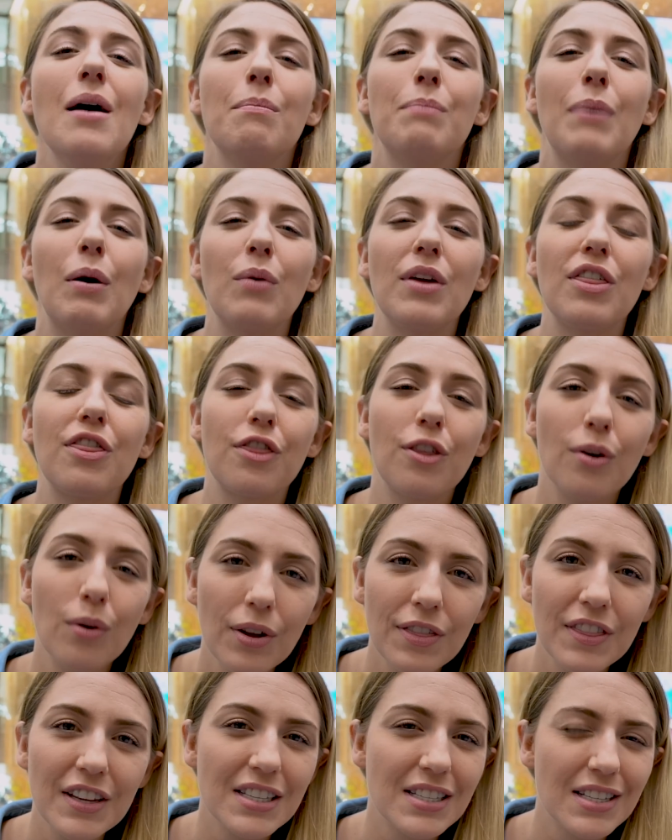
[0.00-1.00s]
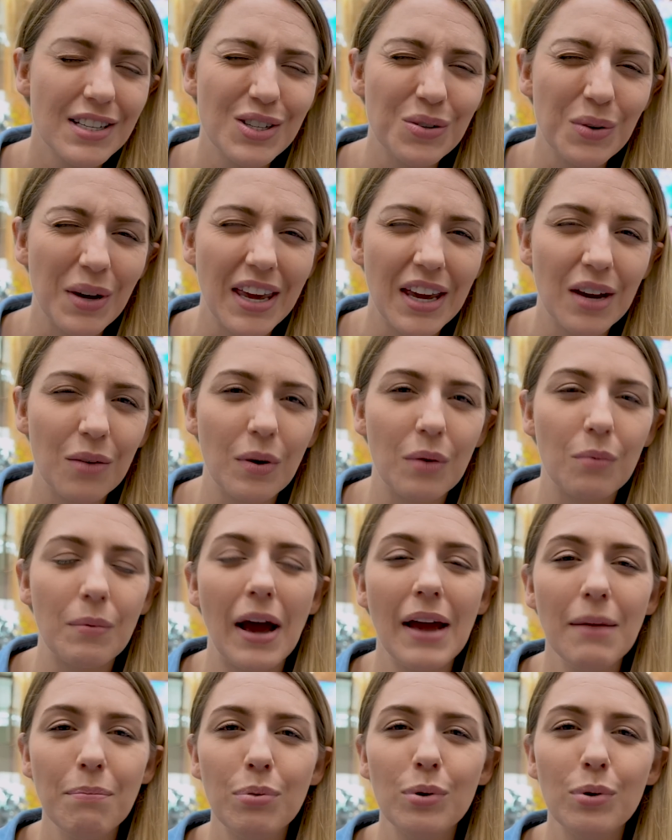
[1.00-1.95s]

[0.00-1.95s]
But we thought that since we're here, we might